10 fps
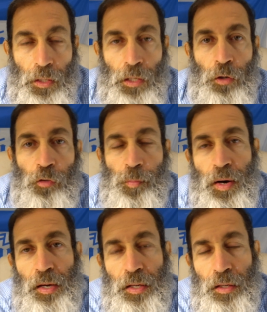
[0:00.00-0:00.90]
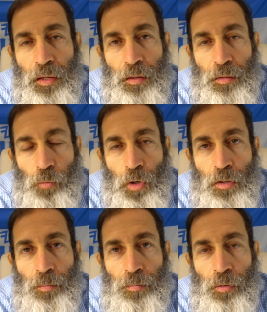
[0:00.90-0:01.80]
Hello, everybody.
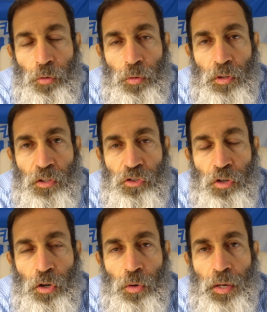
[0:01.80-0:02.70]
Welcome to the show.